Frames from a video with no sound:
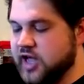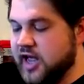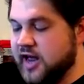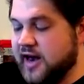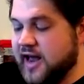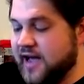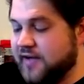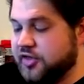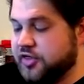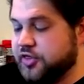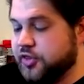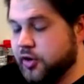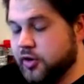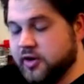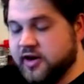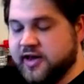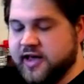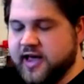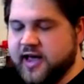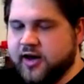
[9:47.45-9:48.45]
And have a
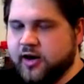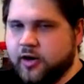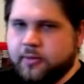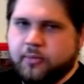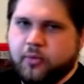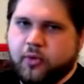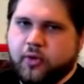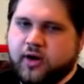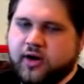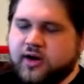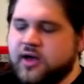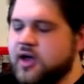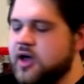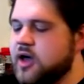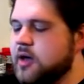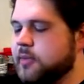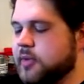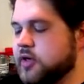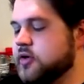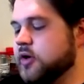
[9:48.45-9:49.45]
3rd negate on board.
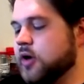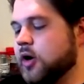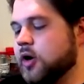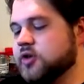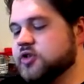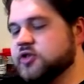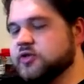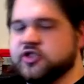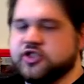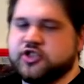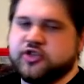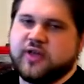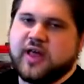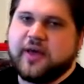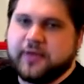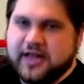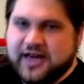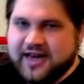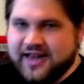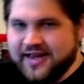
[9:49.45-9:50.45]
But you can also just do
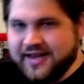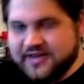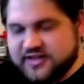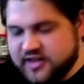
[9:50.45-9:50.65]
that with any